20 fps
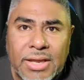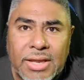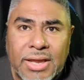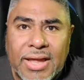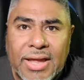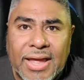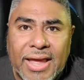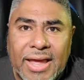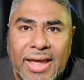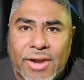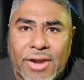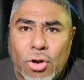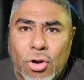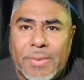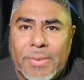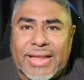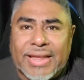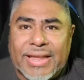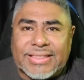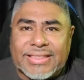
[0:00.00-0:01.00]
Hey,
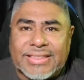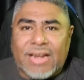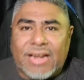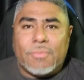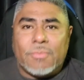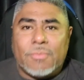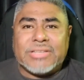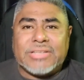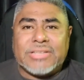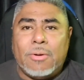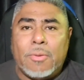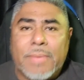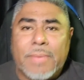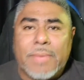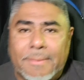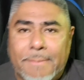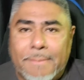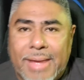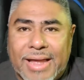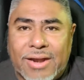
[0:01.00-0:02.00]
Ruben, ¿qué tal? ¿Cómo estamos, mi
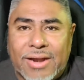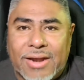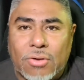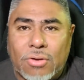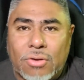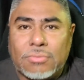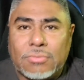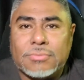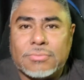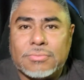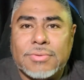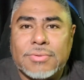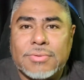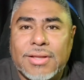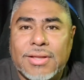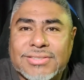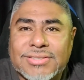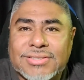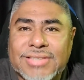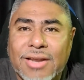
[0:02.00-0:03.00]
hermano?
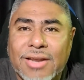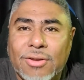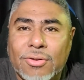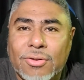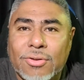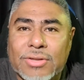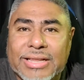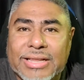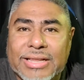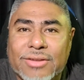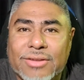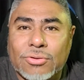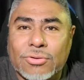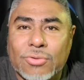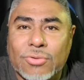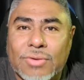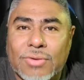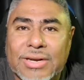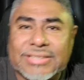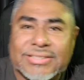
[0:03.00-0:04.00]
Saludos desde
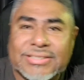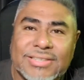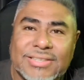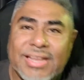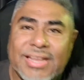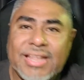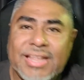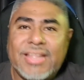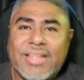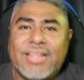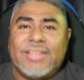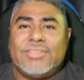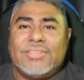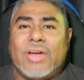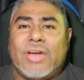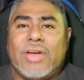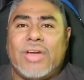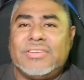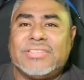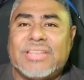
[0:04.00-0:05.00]
Honduras.
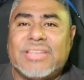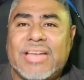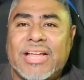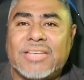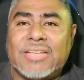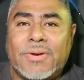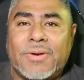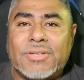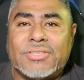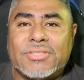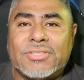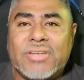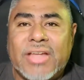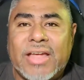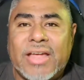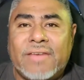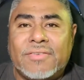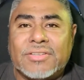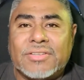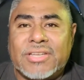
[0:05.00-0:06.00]
Driver is the last person to
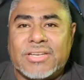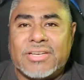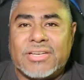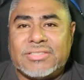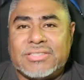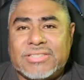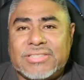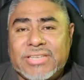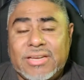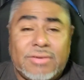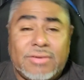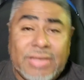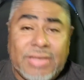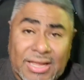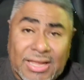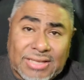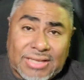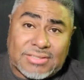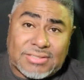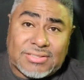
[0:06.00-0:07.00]
ever touch the seal.
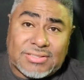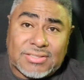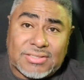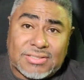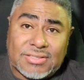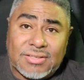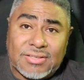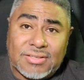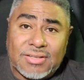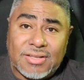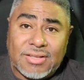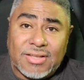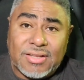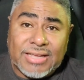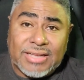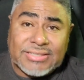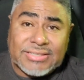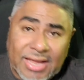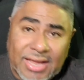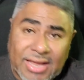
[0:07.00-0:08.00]
Yes,
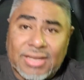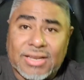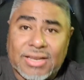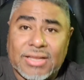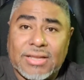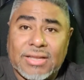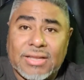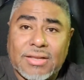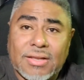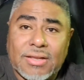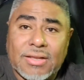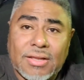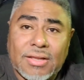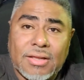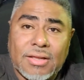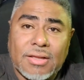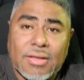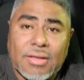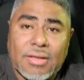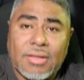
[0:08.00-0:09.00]
exactly.
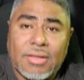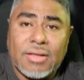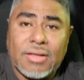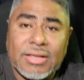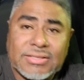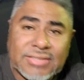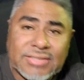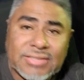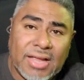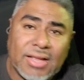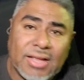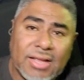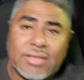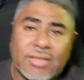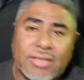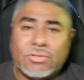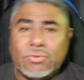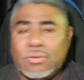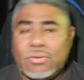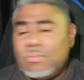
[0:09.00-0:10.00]
Exactly.
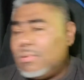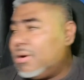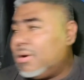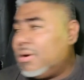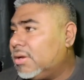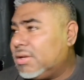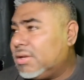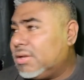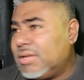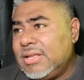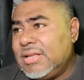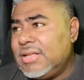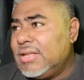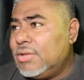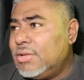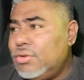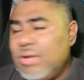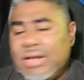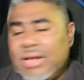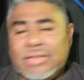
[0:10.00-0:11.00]
Do the work.
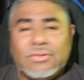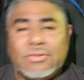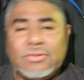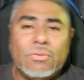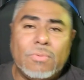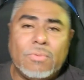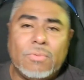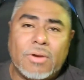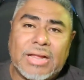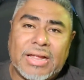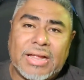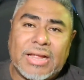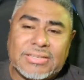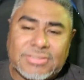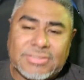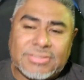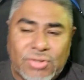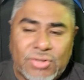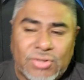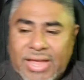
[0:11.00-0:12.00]
You got to do the work, guys.
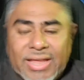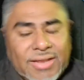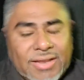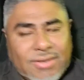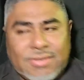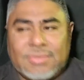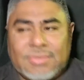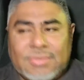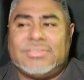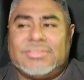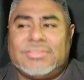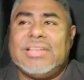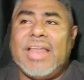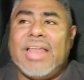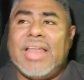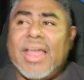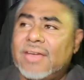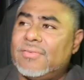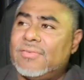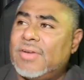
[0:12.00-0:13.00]
You can't
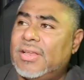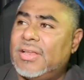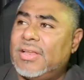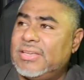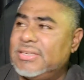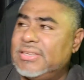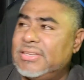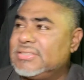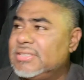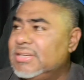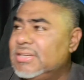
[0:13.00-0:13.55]
slack around this.